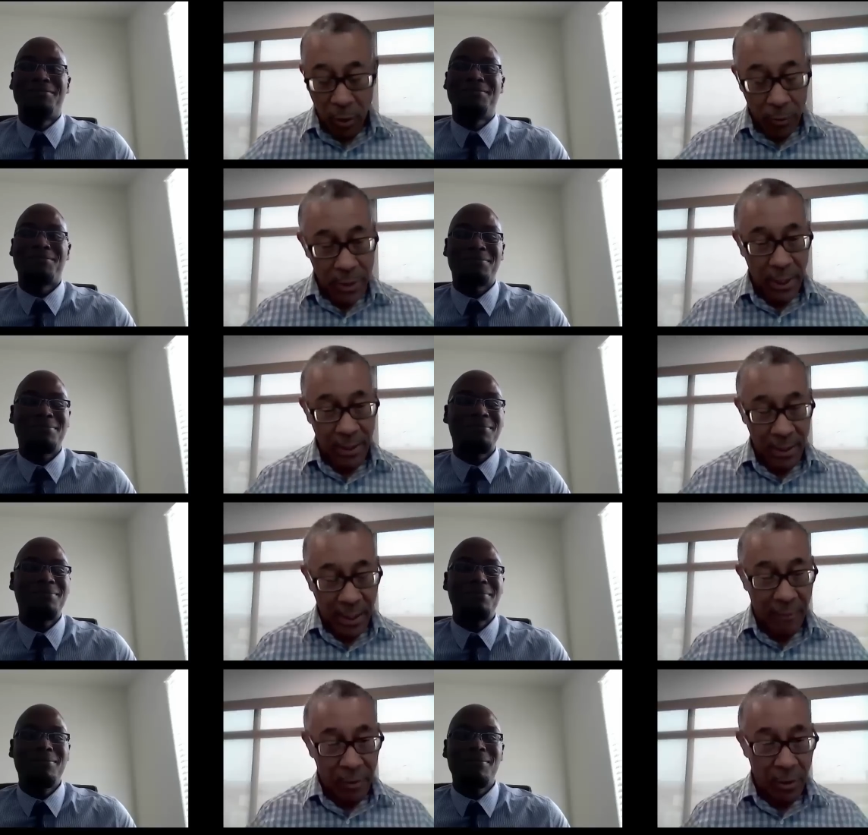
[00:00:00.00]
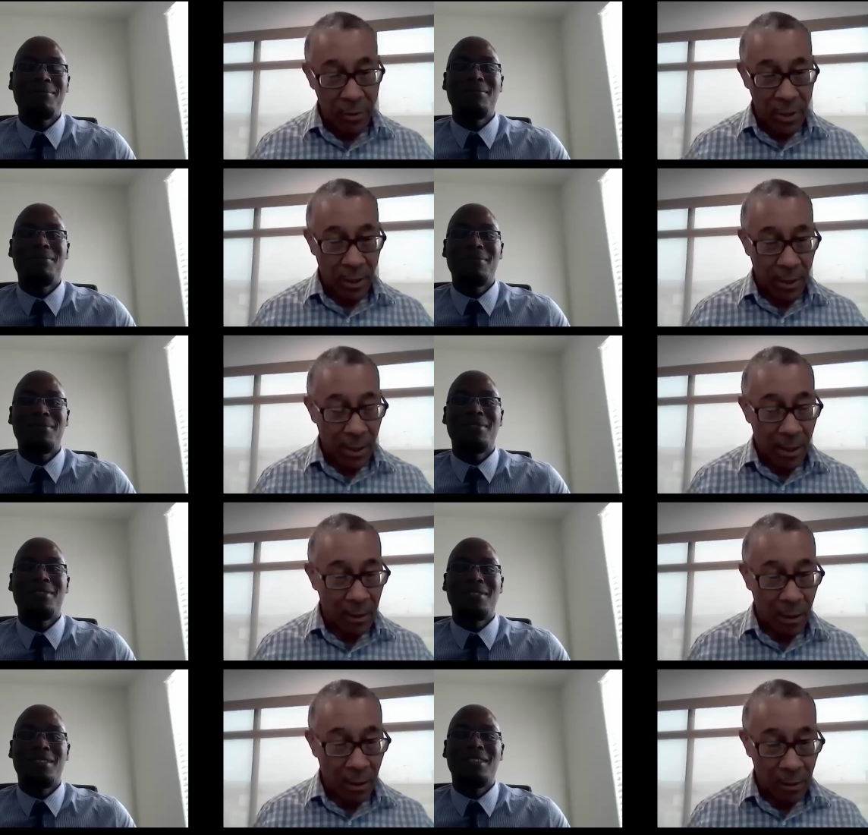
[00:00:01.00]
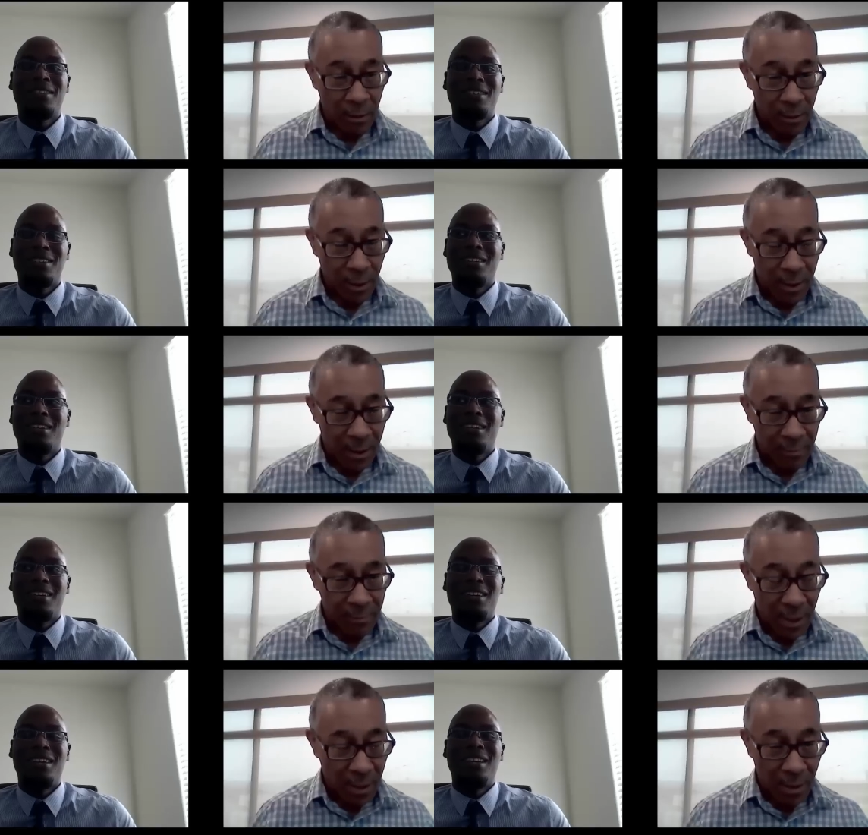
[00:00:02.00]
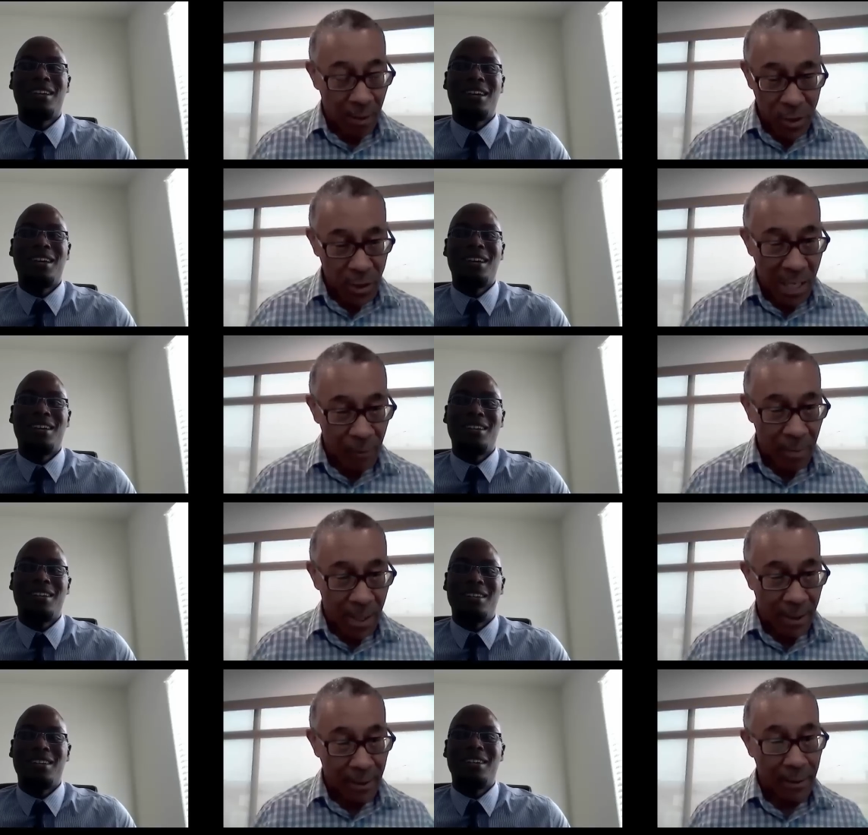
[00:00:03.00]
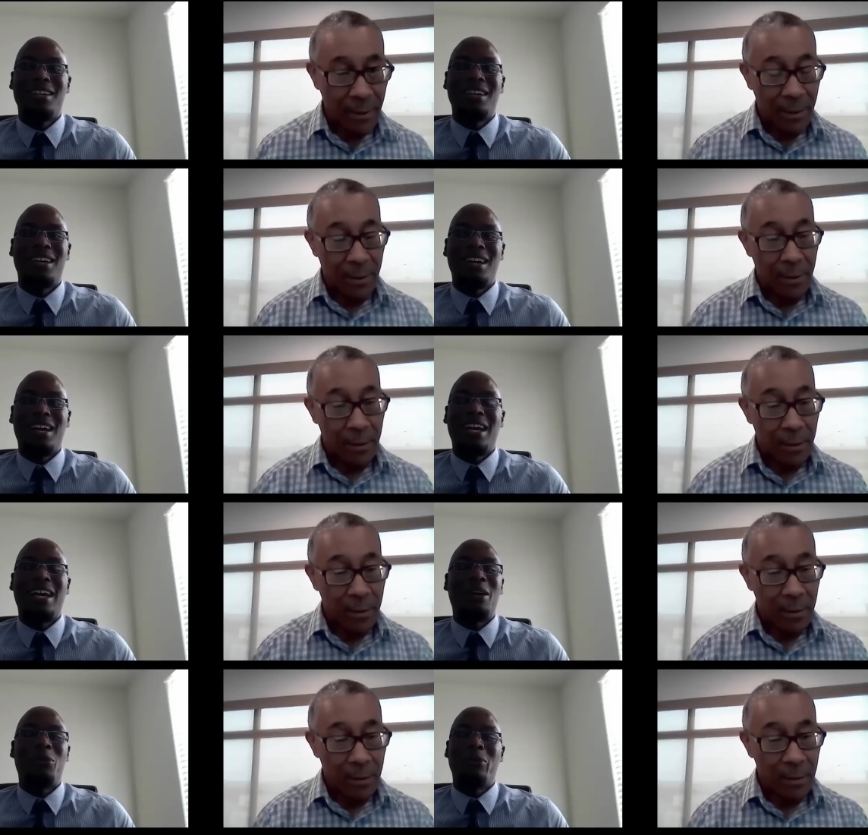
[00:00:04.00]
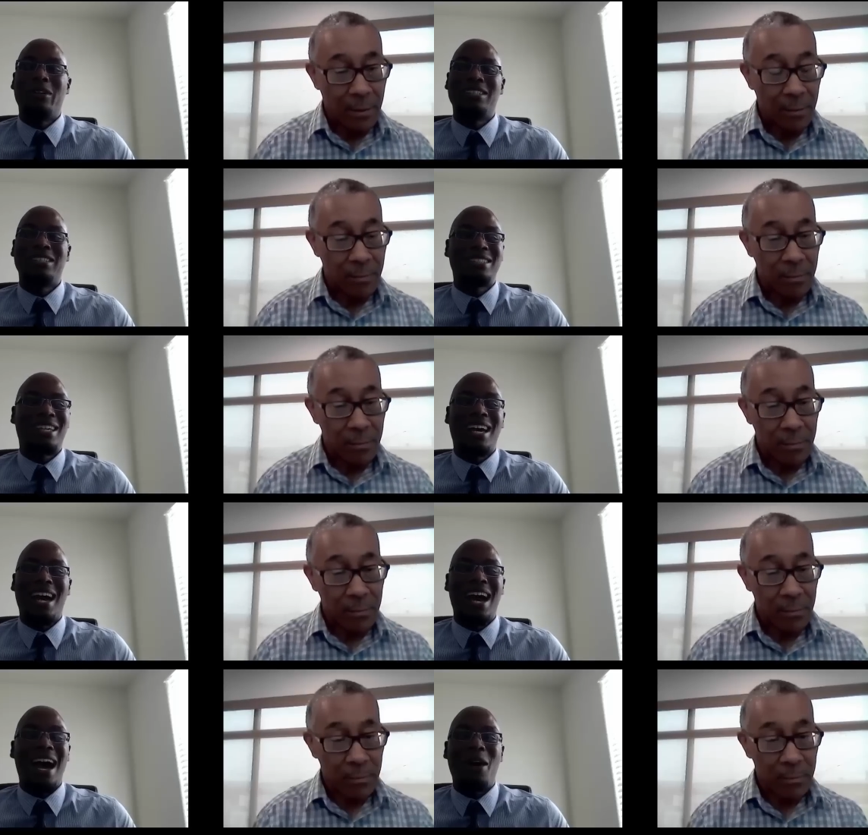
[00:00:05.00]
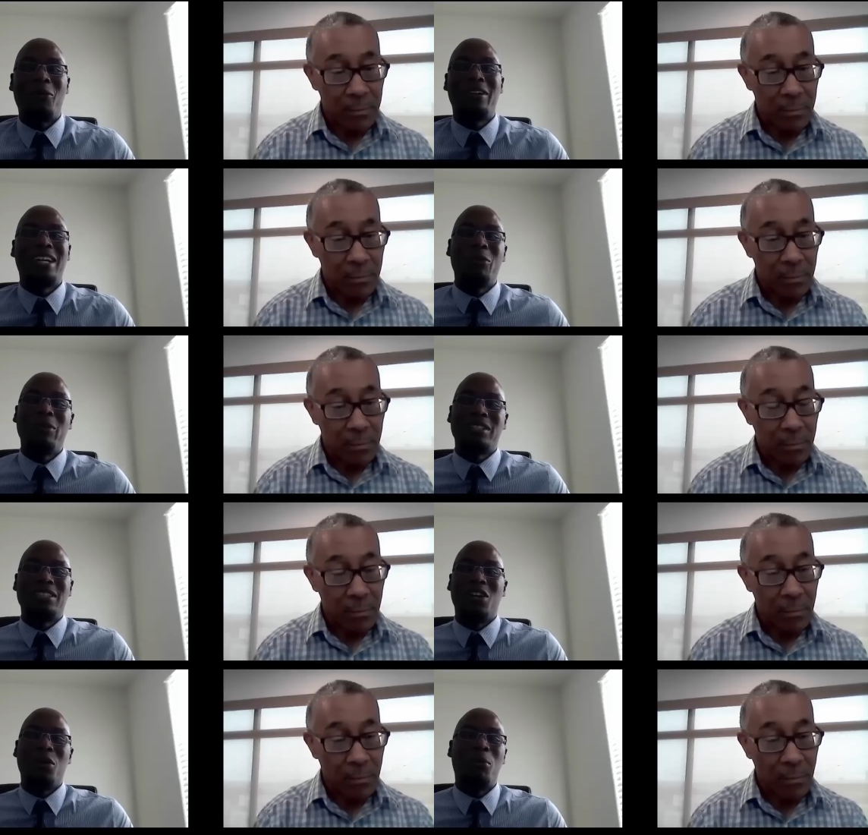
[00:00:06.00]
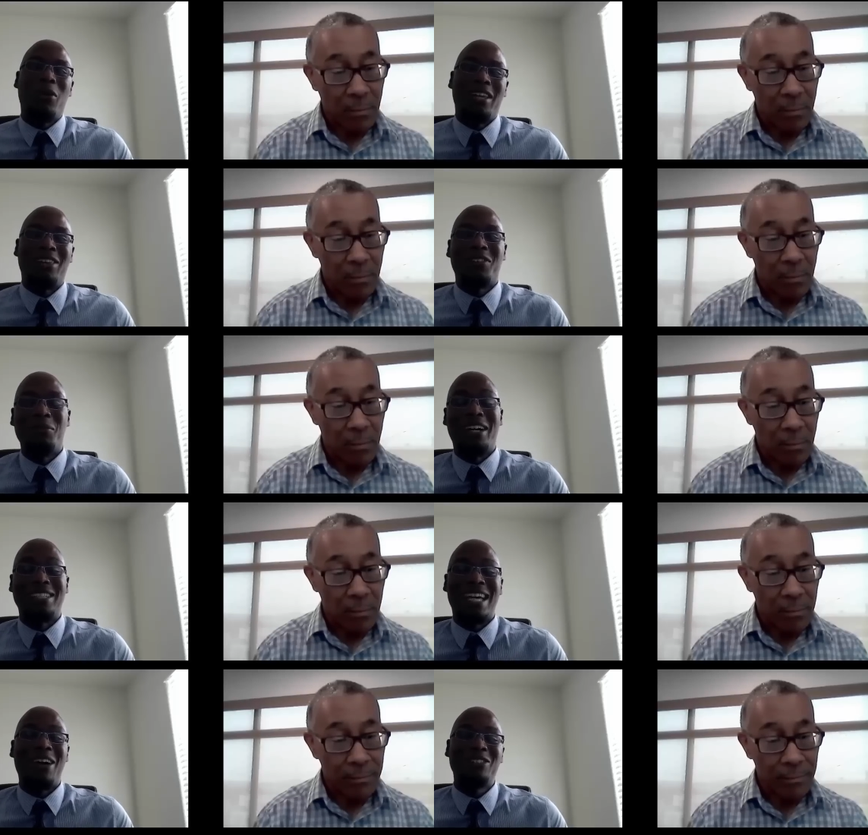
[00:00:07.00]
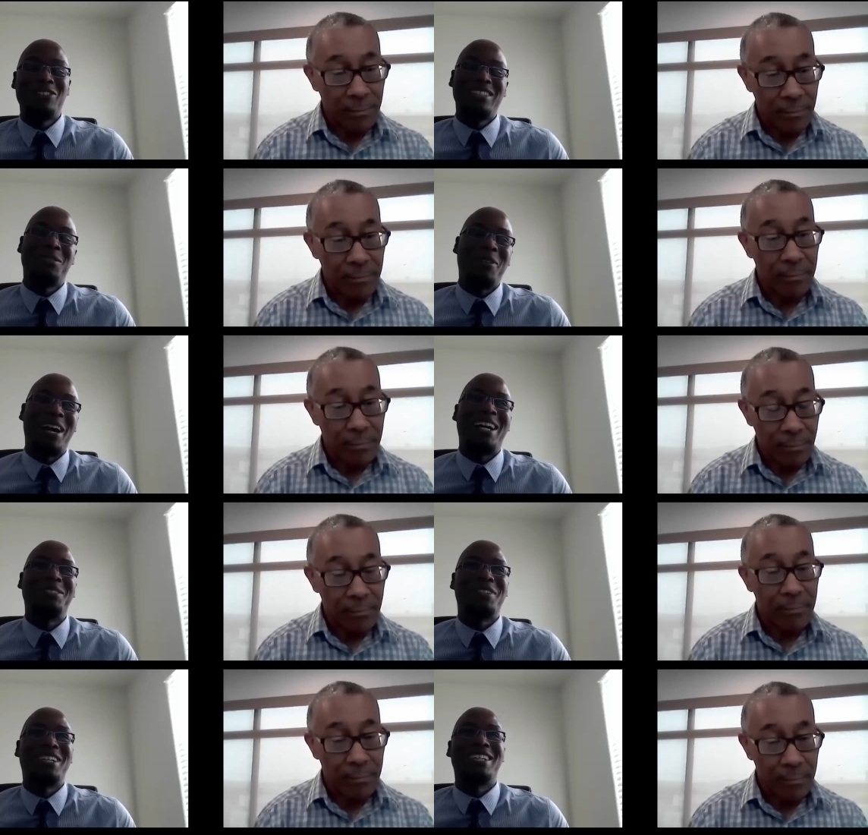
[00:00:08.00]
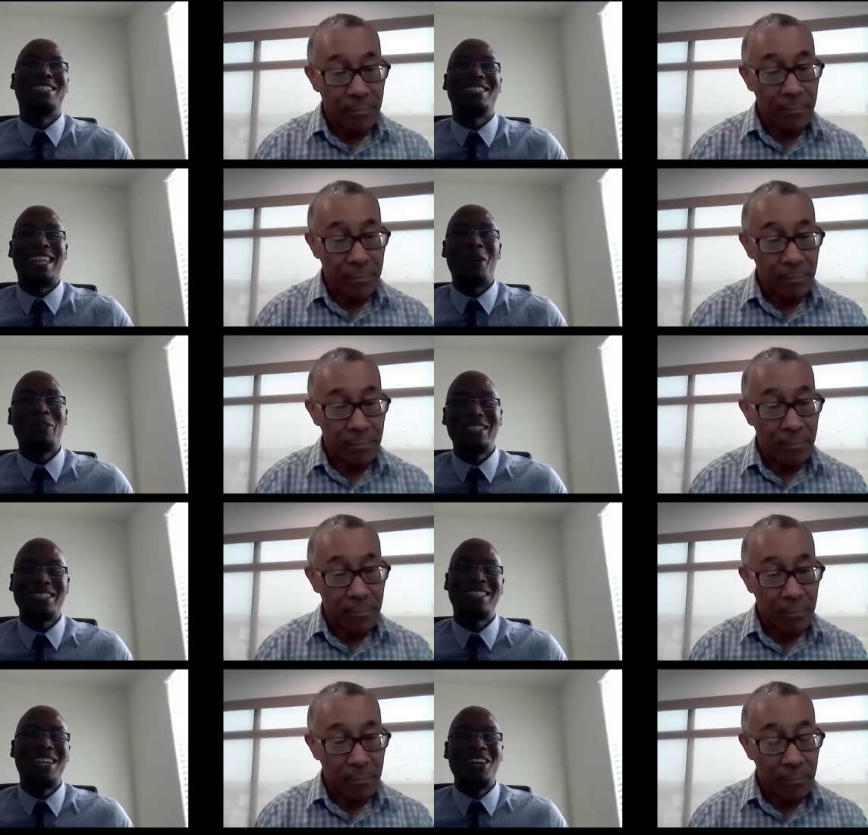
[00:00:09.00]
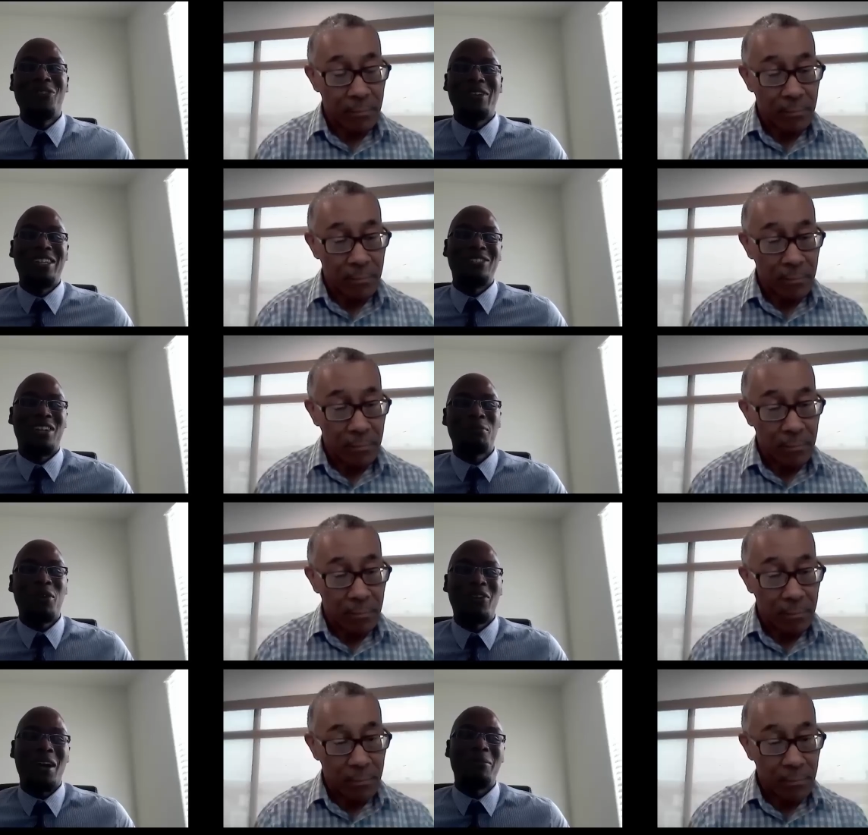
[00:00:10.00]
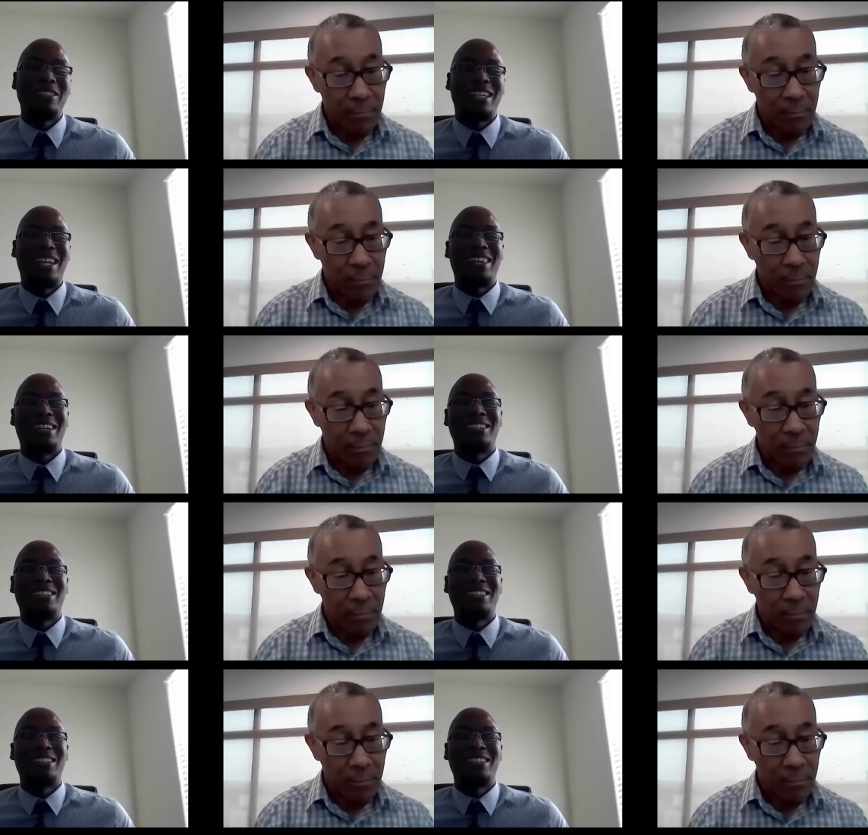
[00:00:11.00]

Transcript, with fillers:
Speaker 1: closing, the day of closing, how long, um, how much time went by? It was
Speaker 2: I went, it was no more than three months. I was really surprised because that was when you join the program, you say that there's